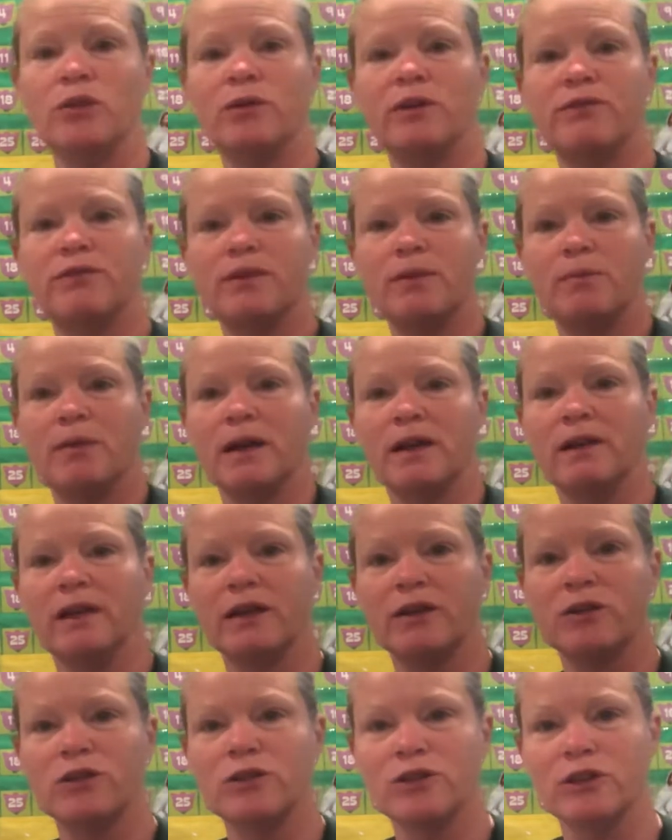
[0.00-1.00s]
if the big
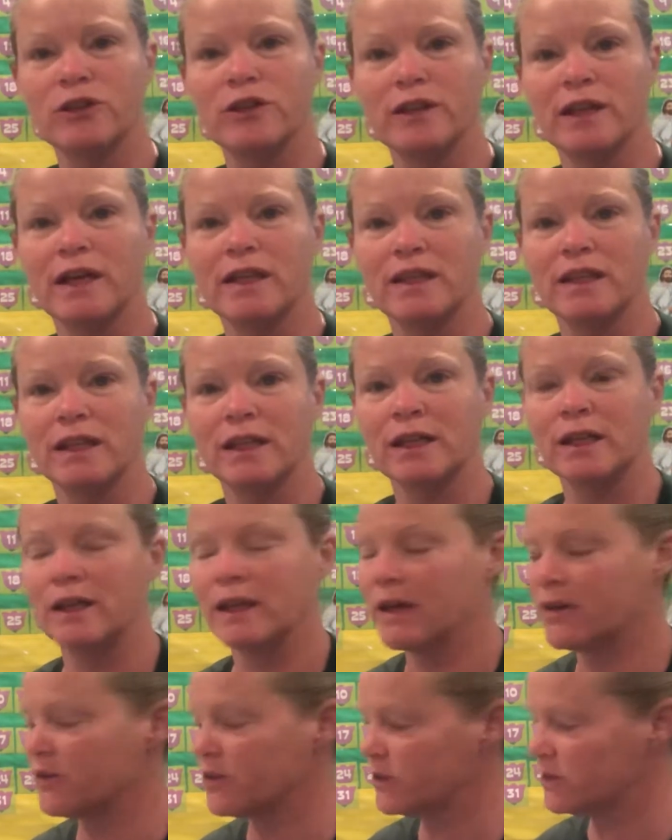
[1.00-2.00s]
letters look like the little
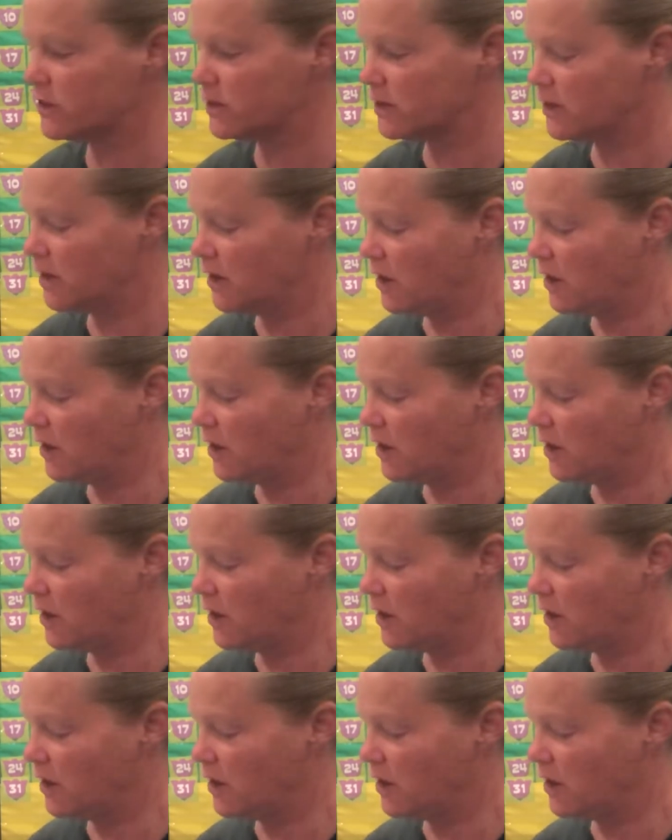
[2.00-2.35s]
letters?